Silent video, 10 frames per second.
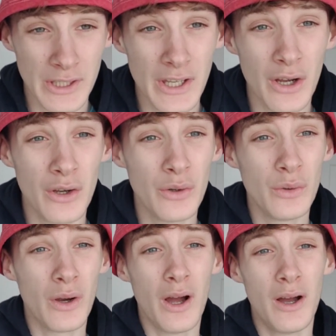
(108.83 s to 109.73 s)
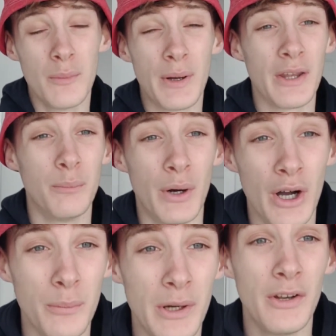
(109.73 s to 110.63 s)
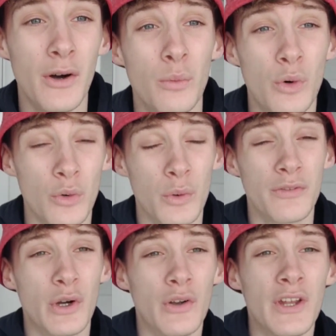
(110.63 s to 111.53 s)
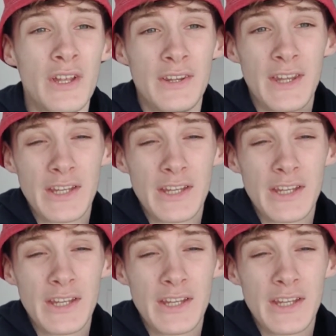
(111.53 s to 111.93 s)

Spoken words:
we know about the Bible and our walk with God.